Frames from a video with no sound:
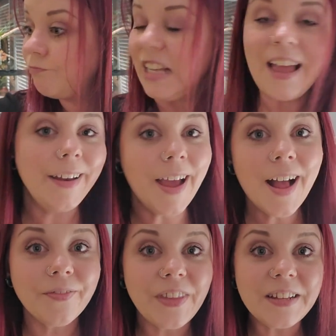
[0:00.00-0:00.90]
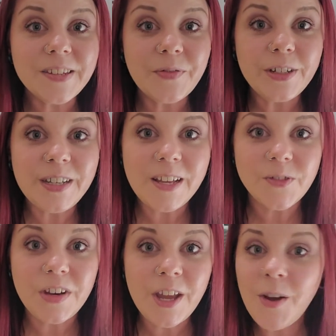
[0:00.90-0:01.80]
And yeah, that's it for today's
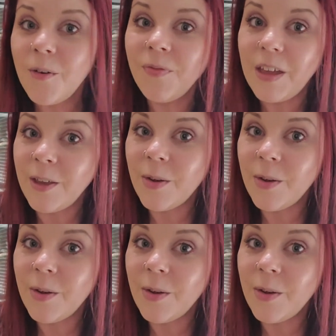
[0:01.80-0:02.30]
video. Thank you